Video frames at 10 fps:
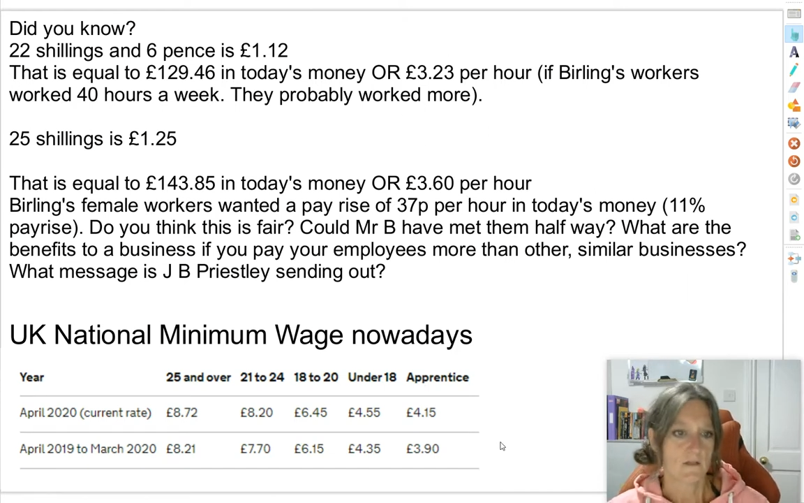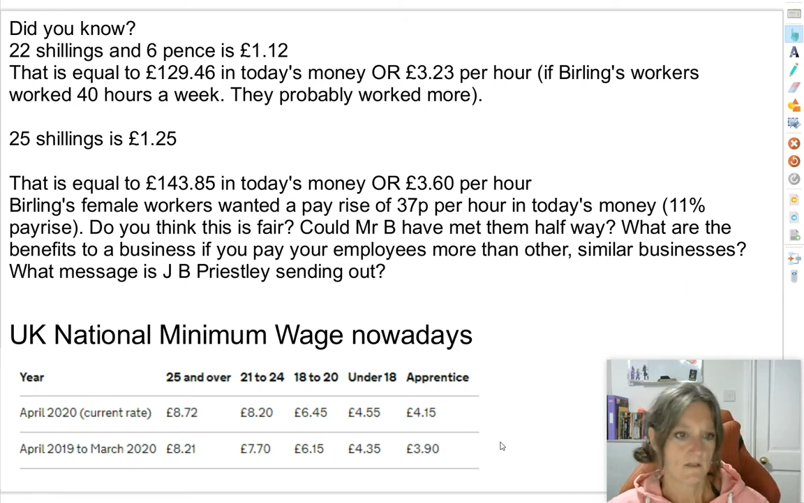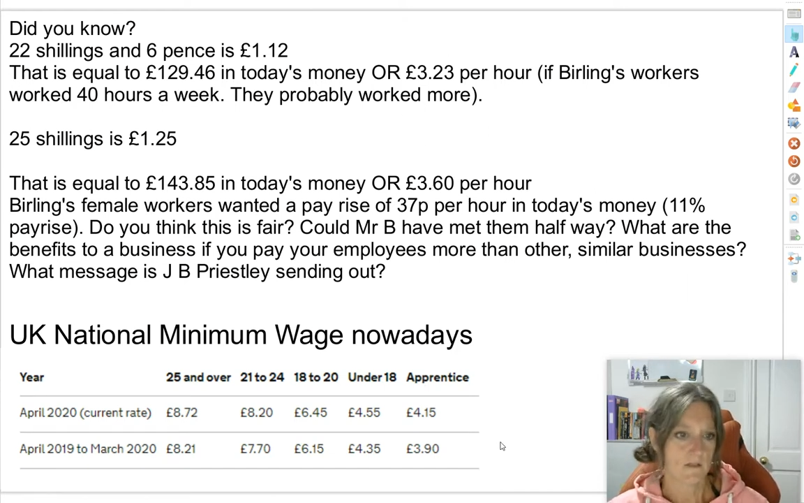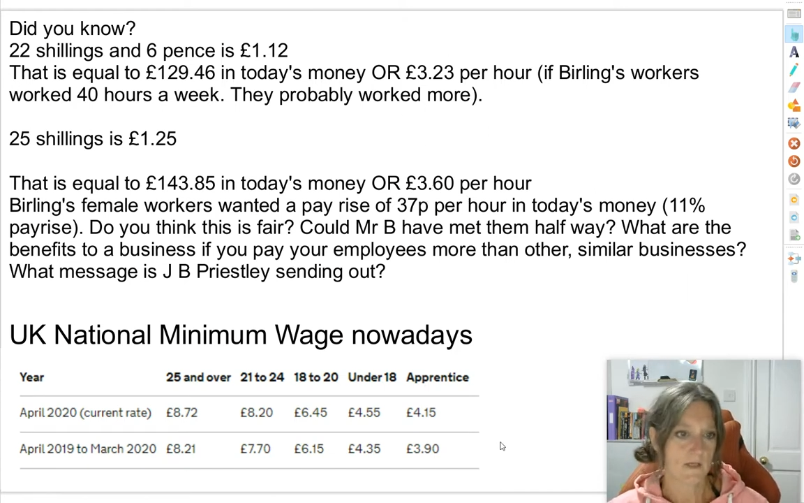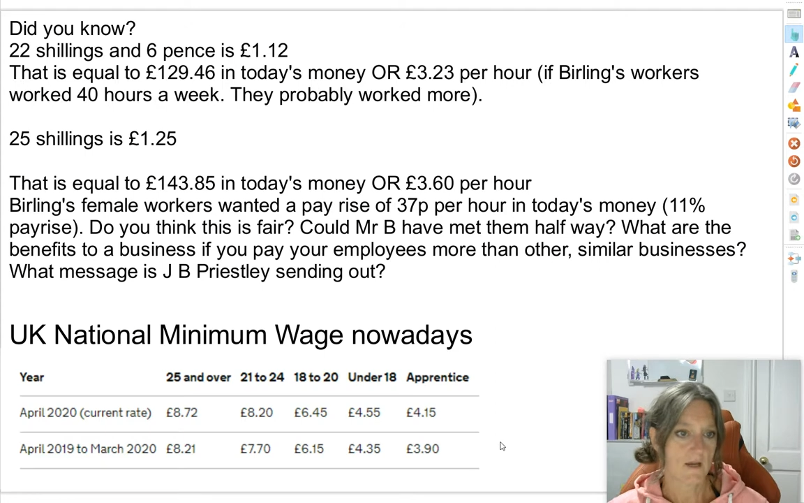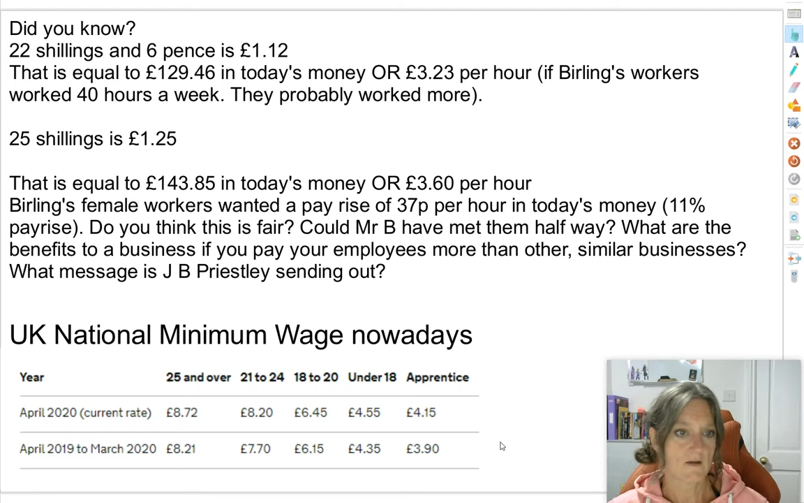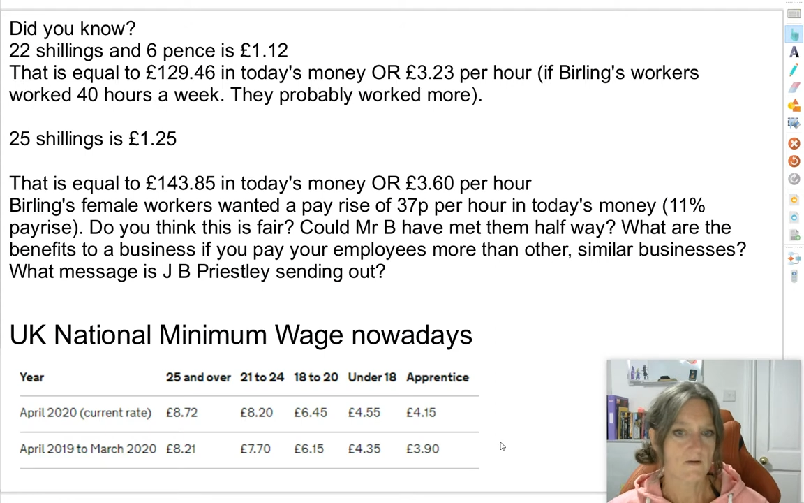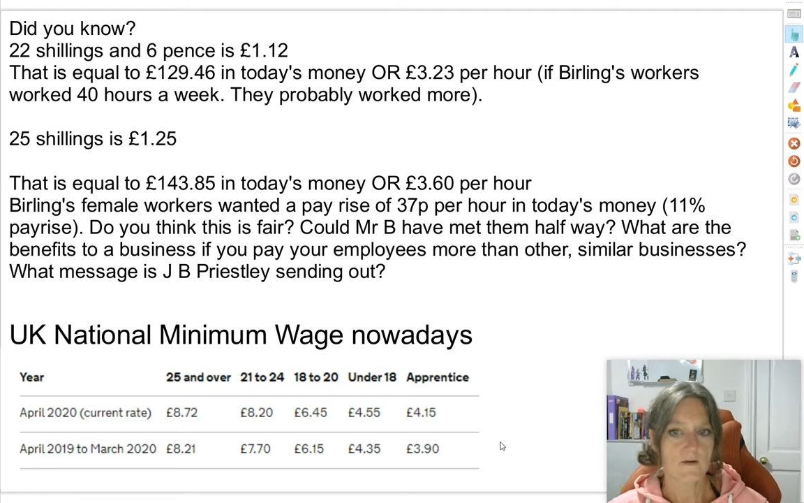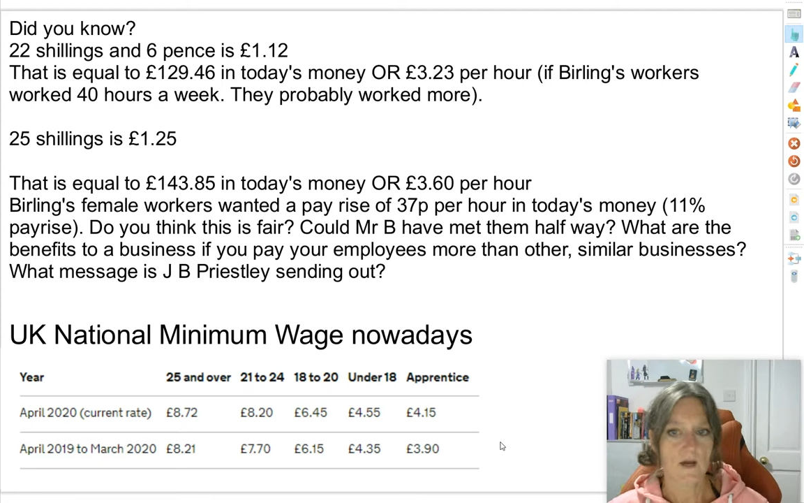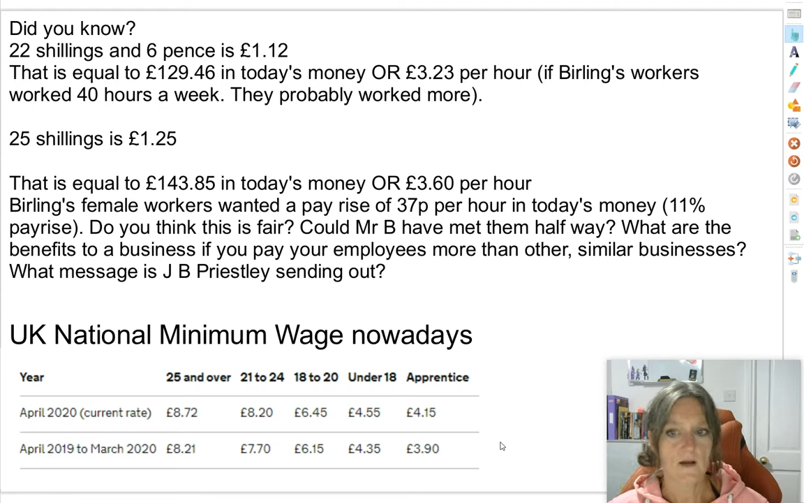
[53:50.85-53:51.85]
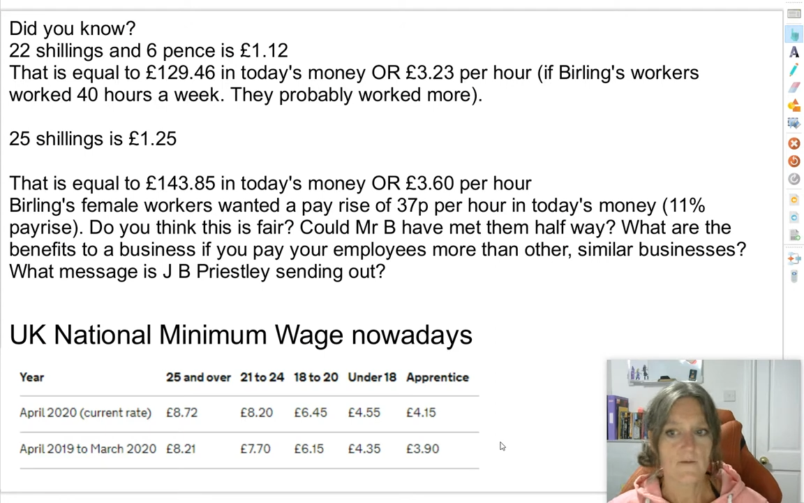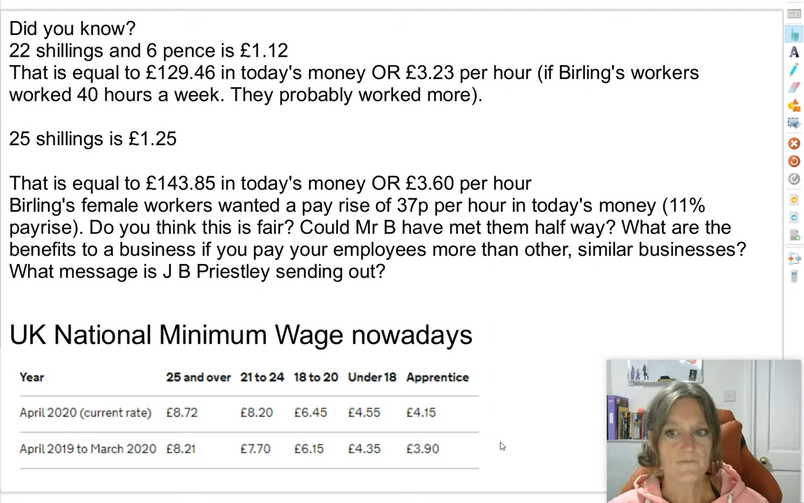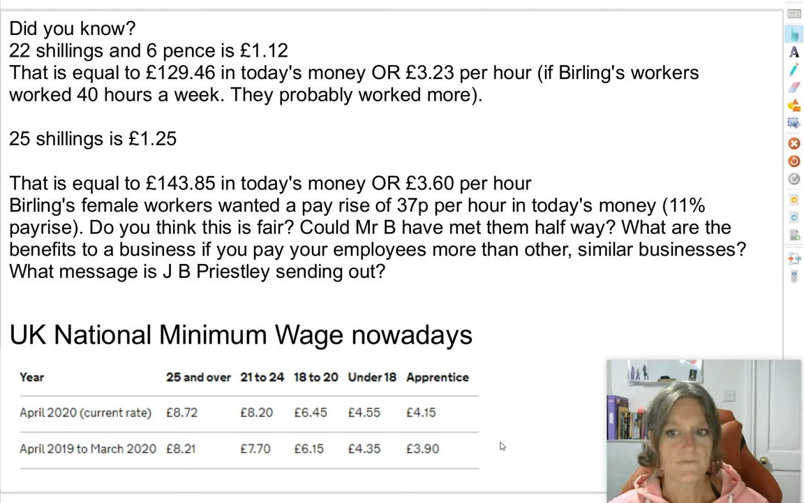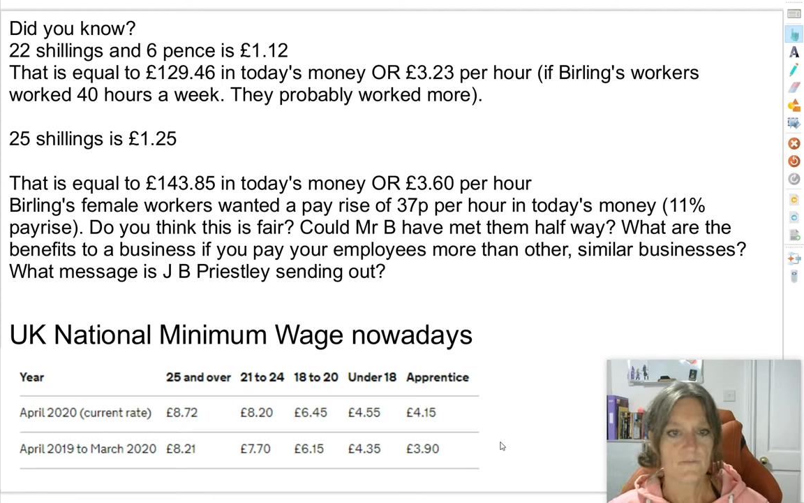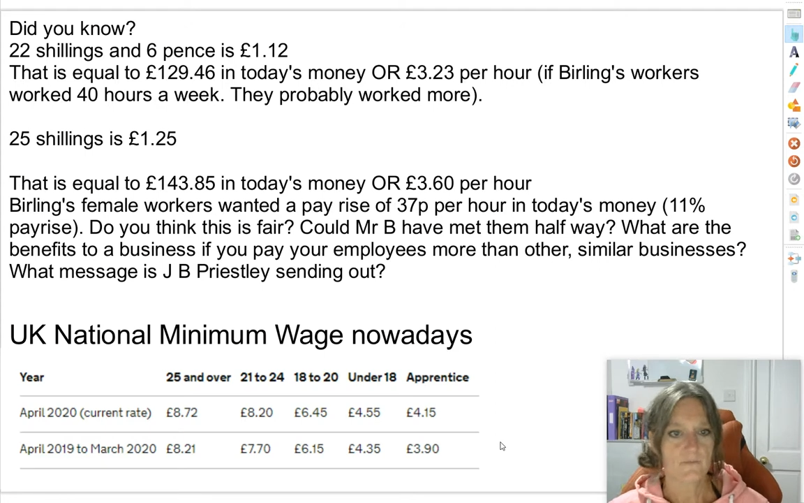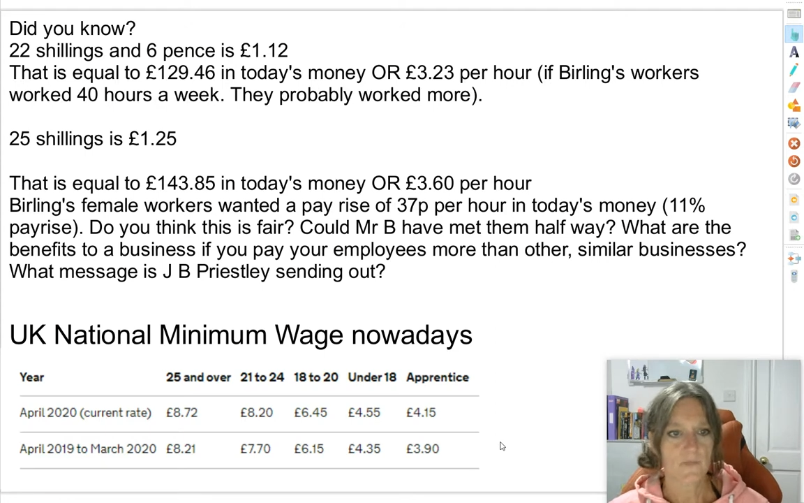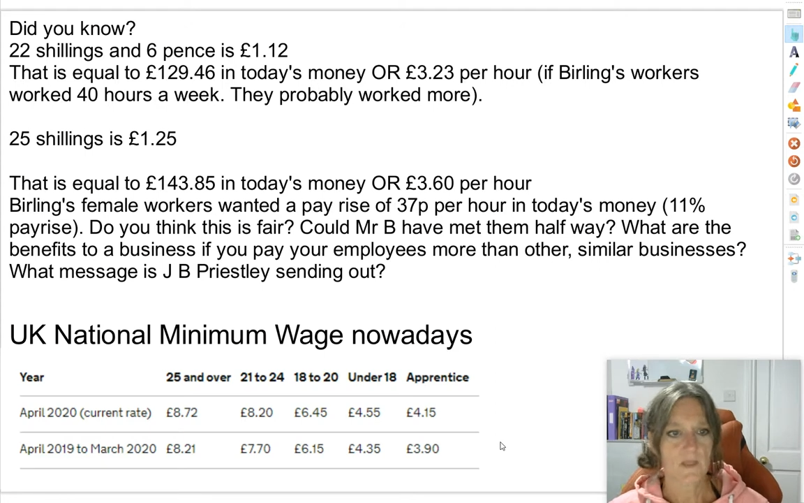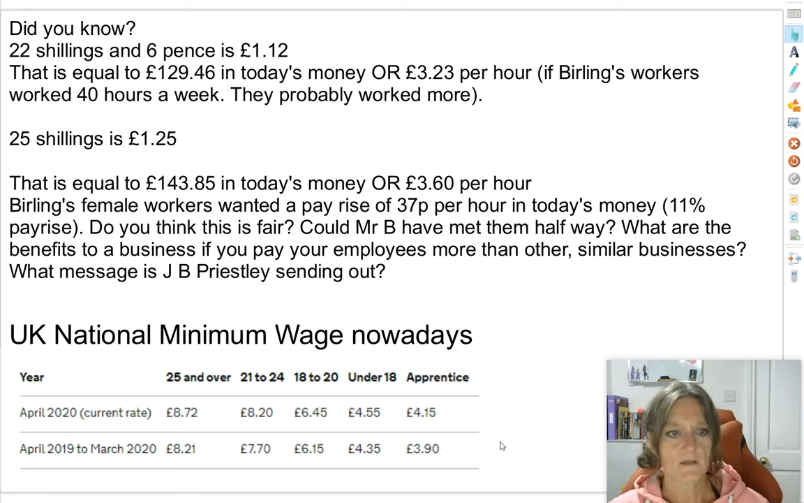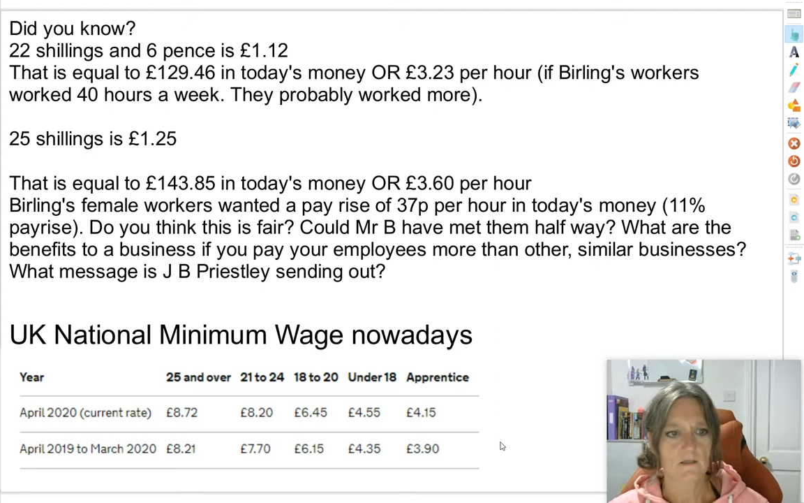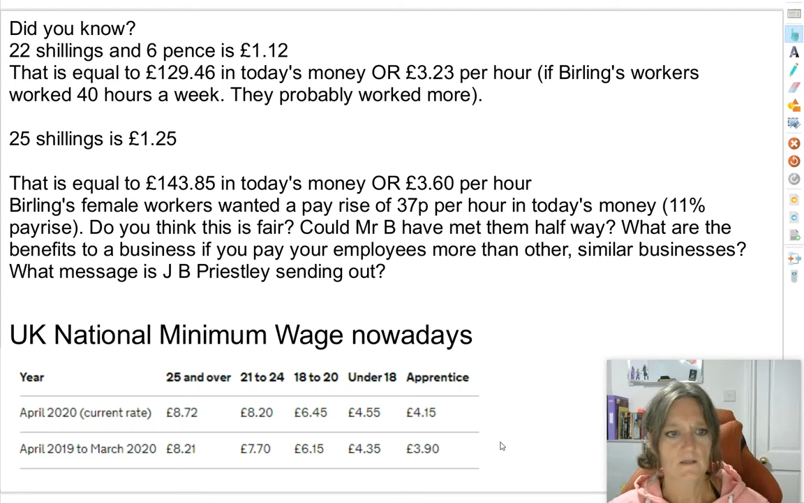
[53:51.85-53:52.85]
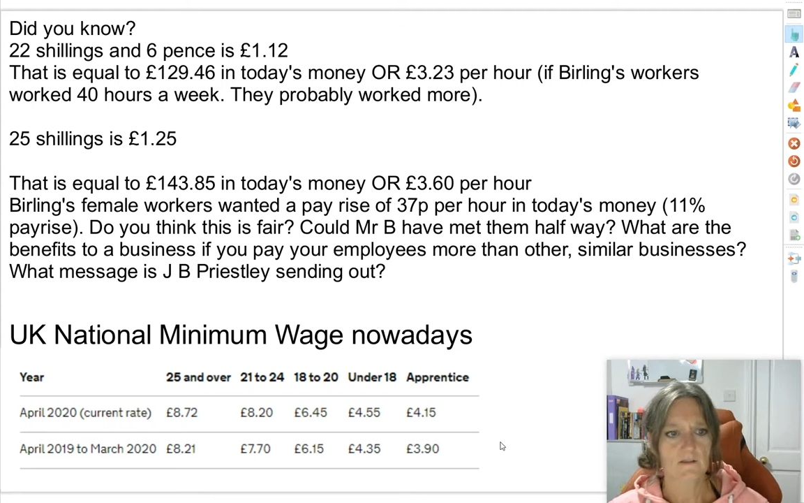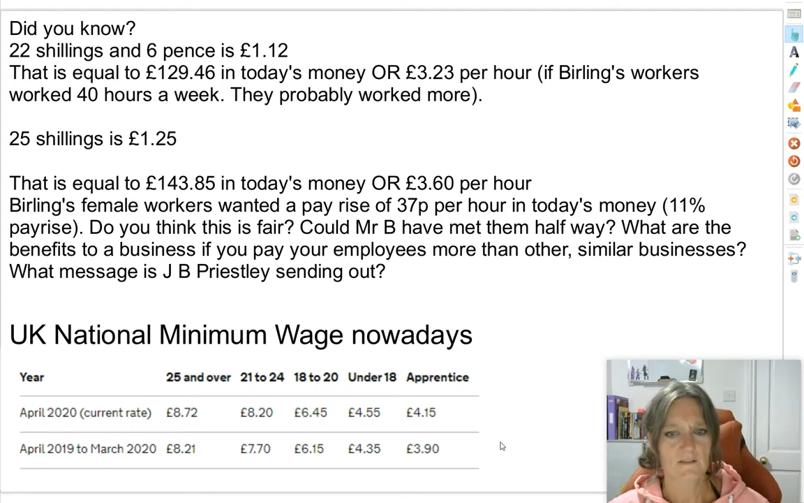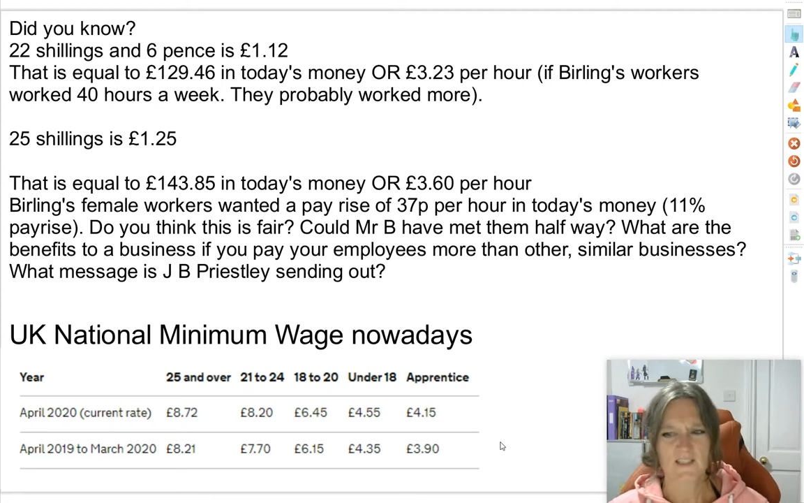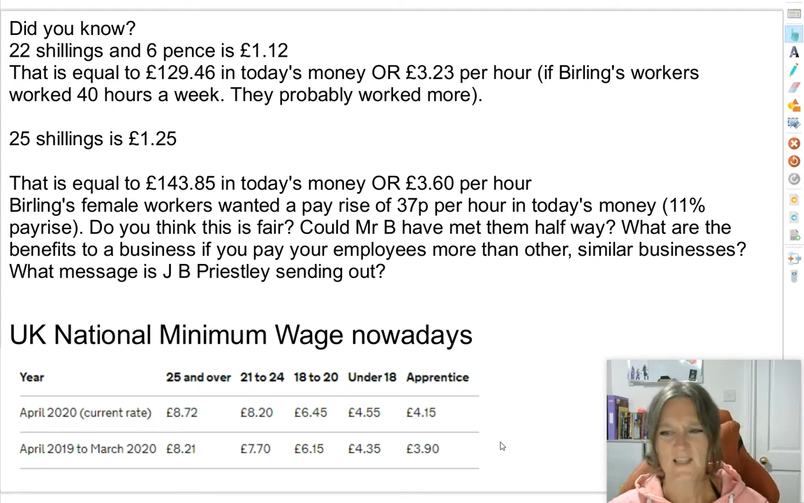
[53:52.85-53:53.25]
So that's